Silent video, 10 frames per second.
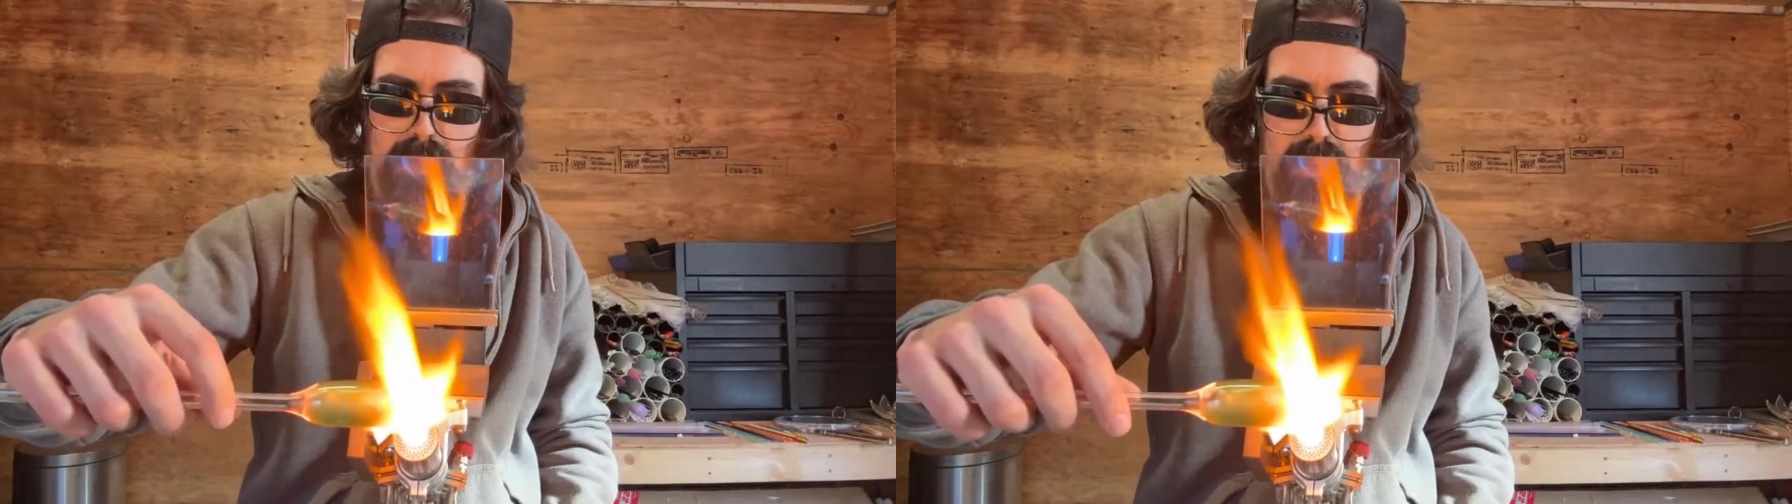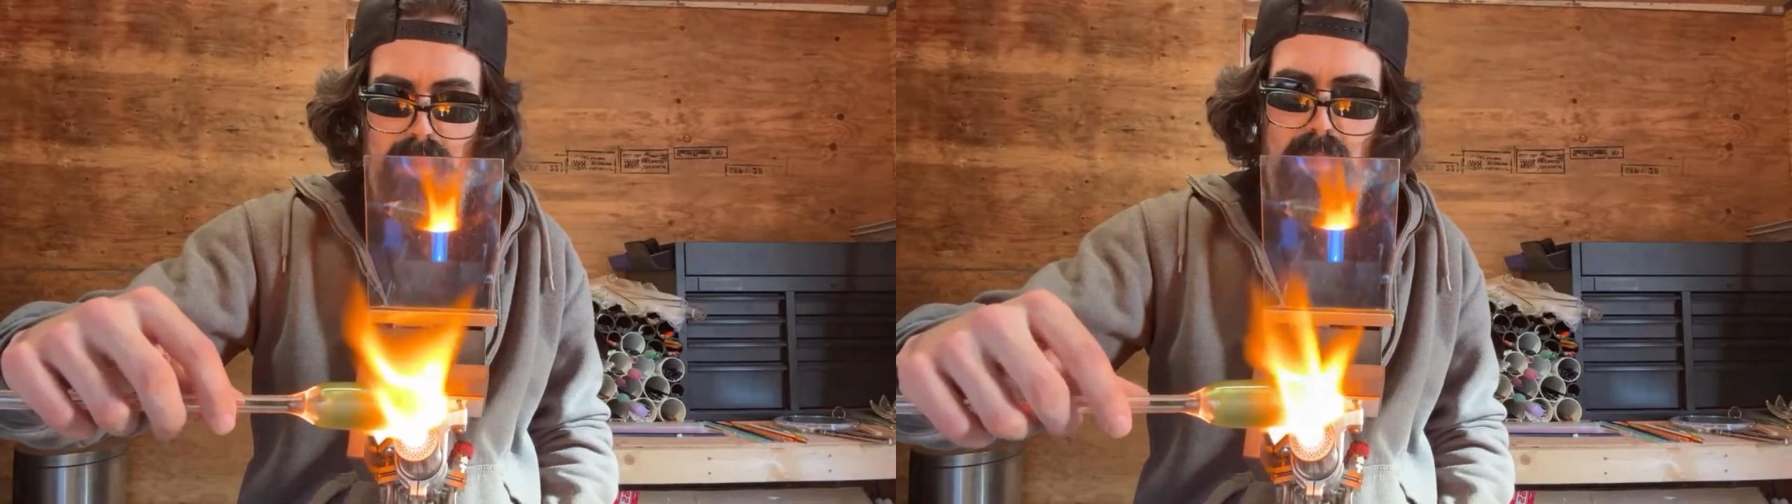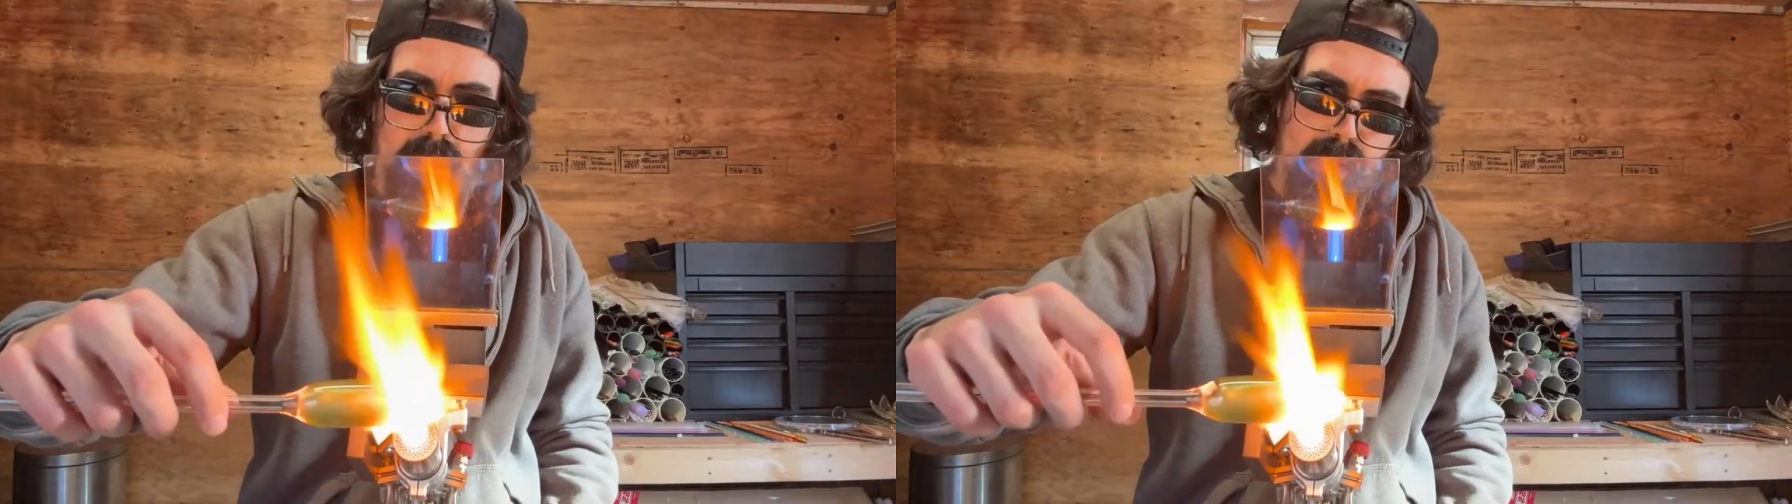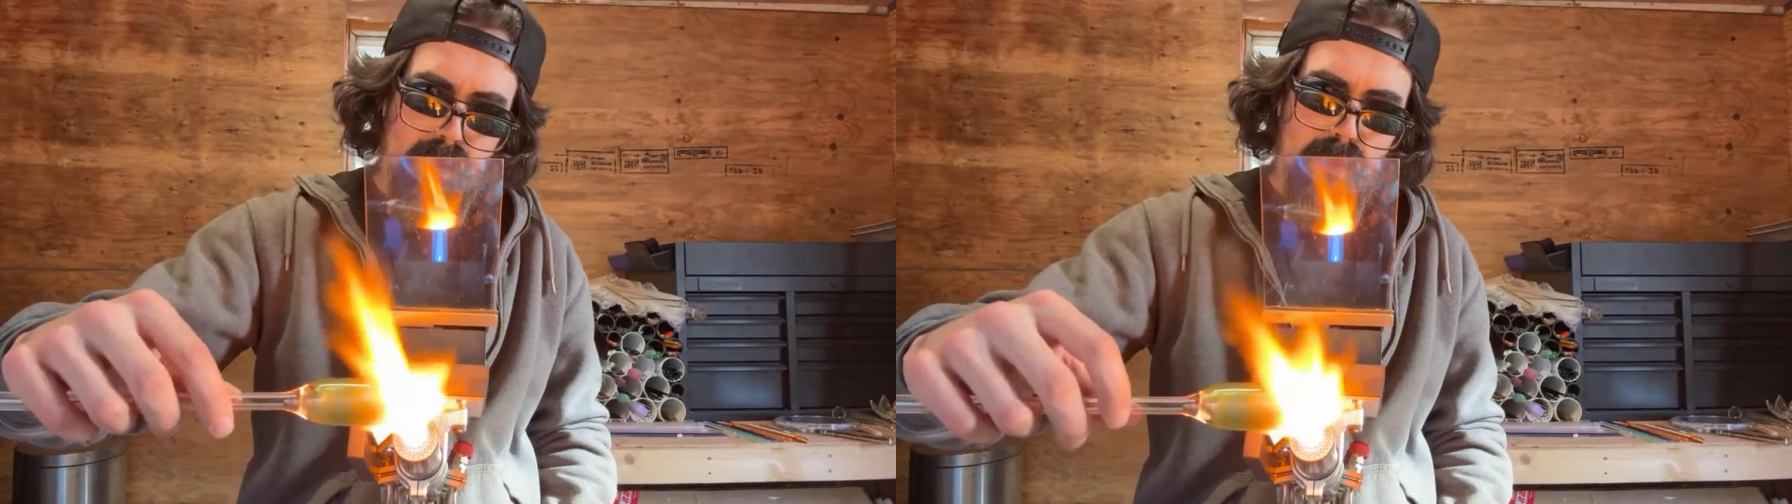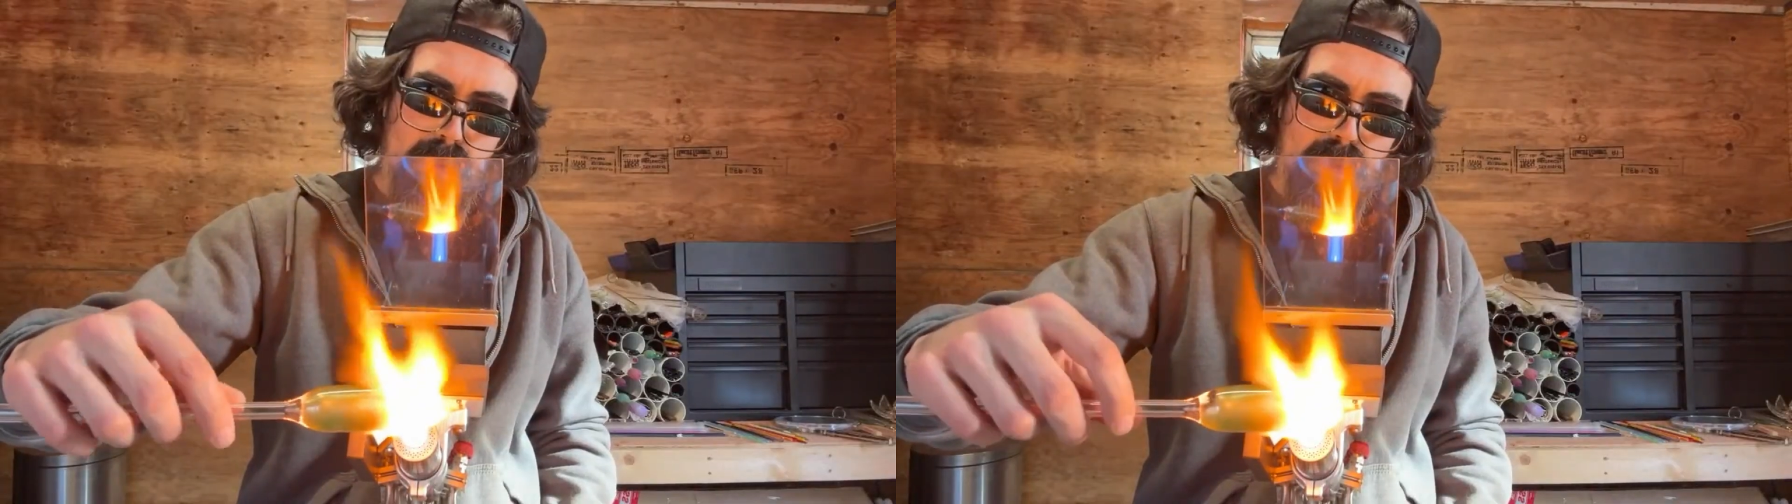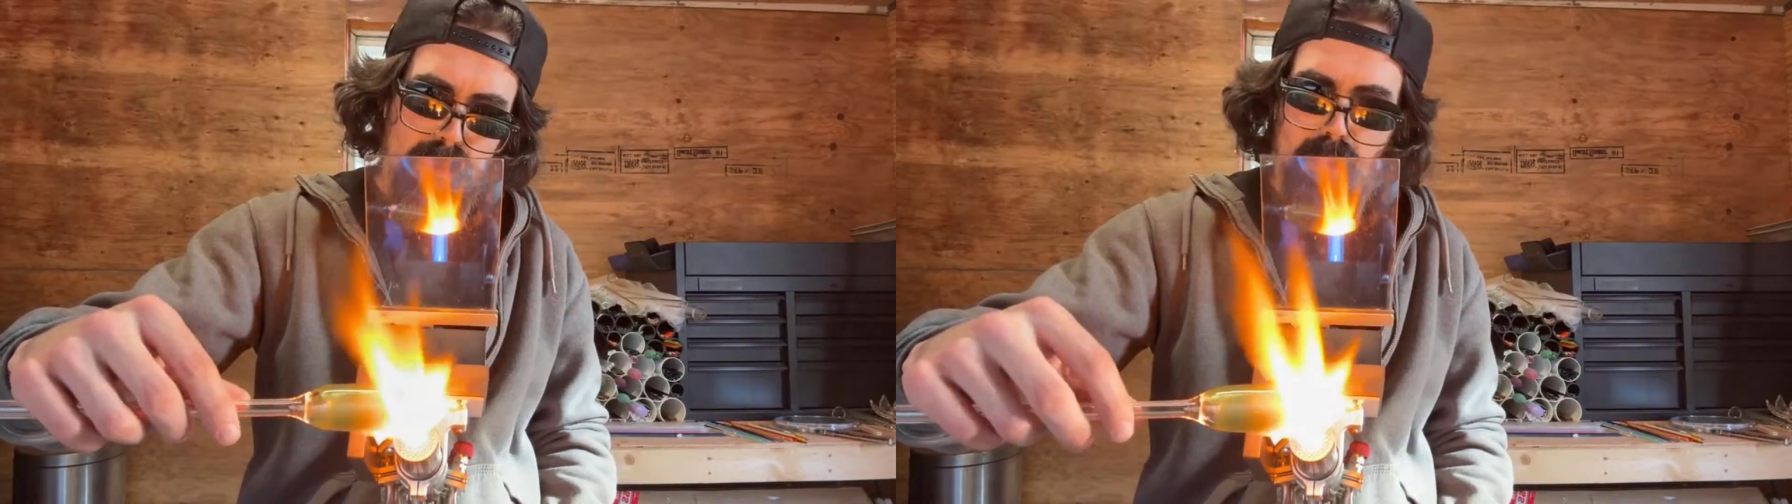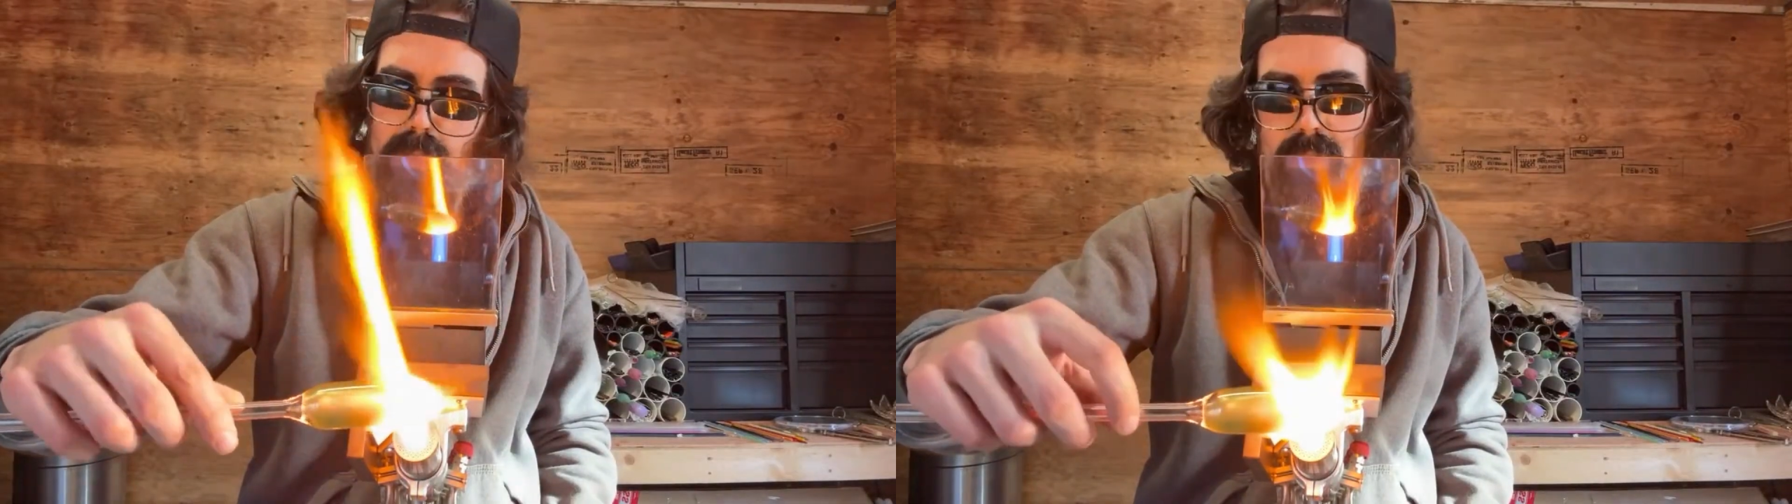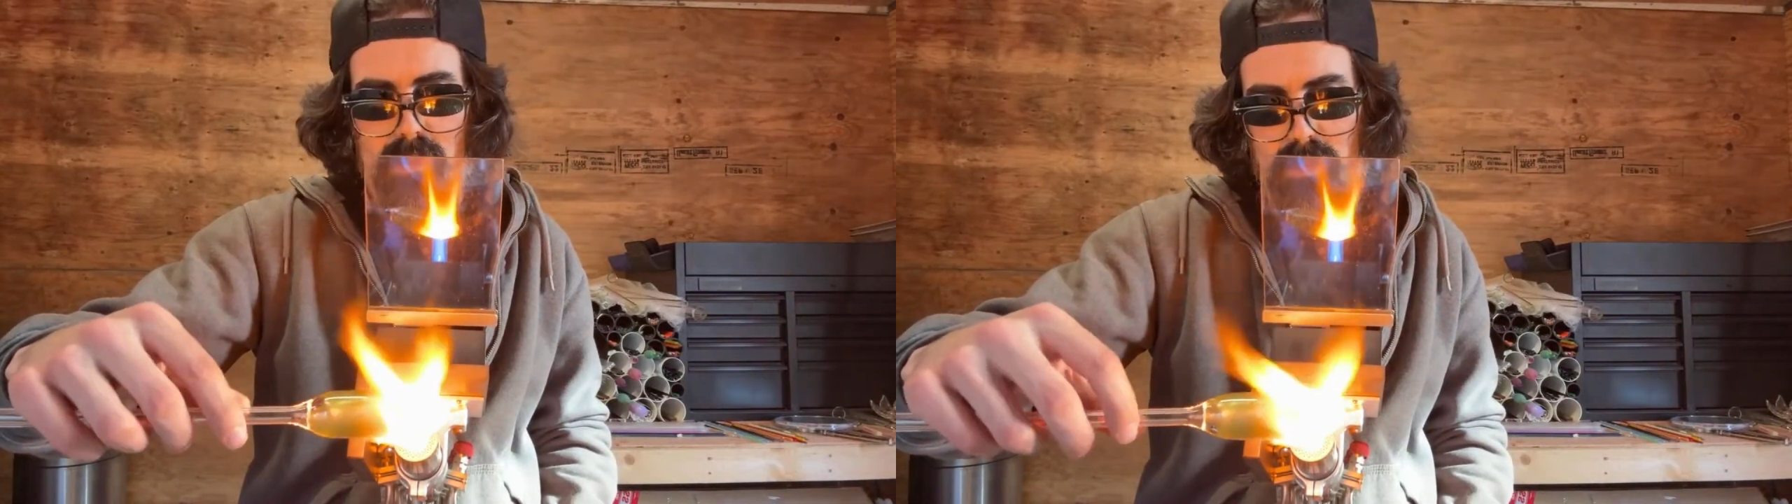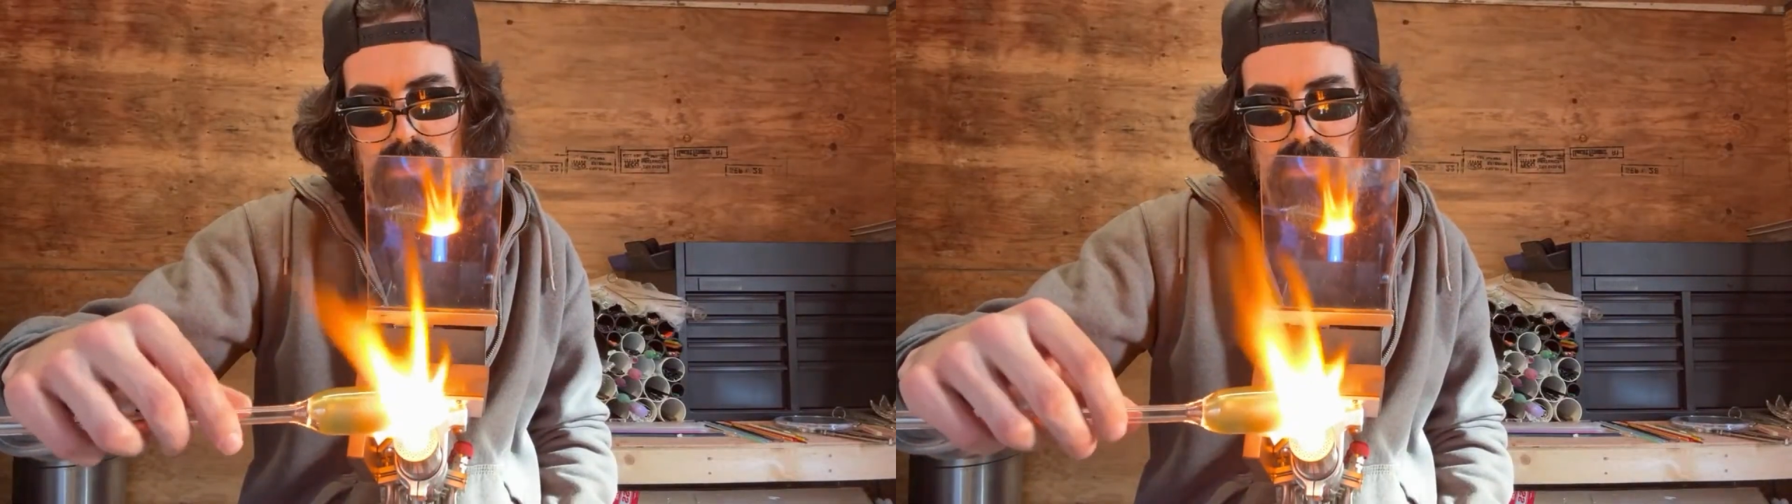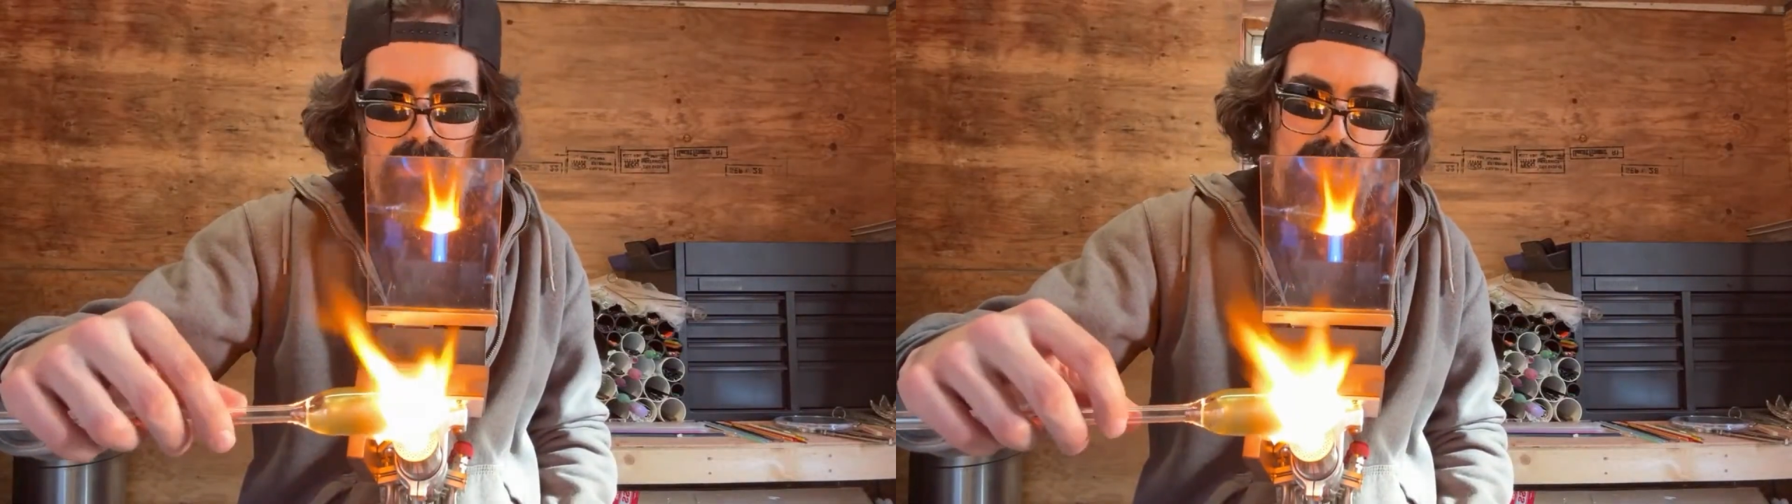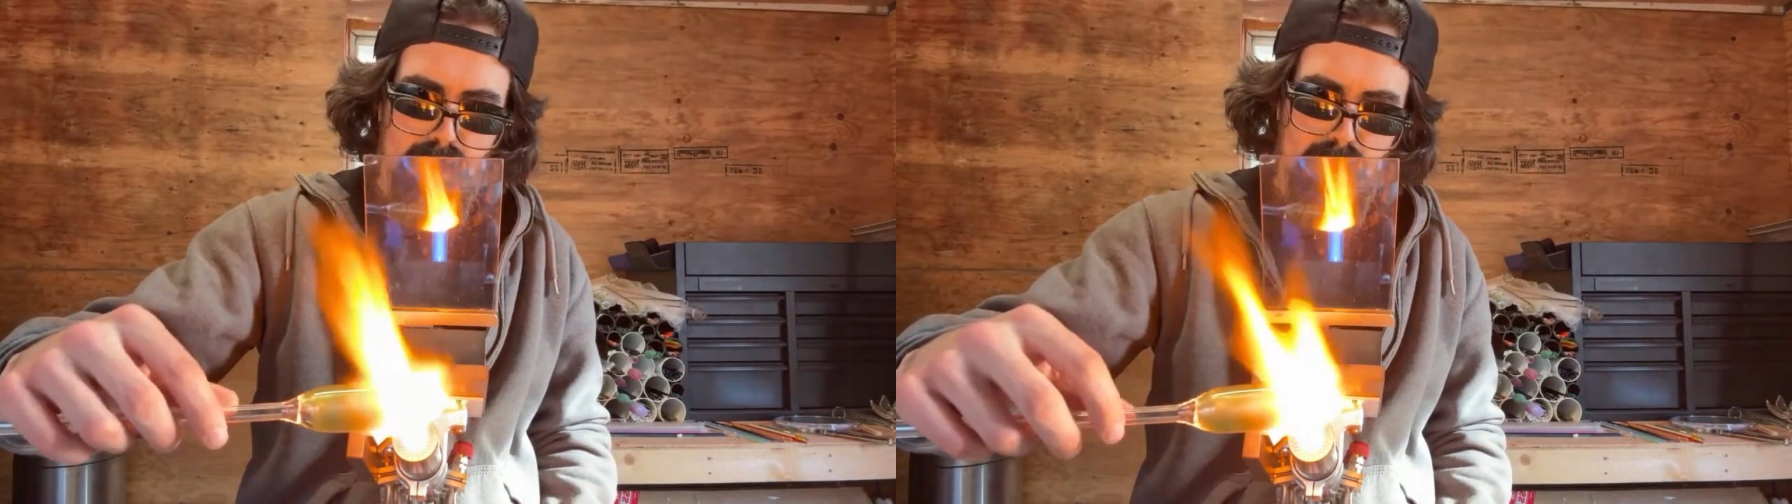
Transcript: to throw the implosions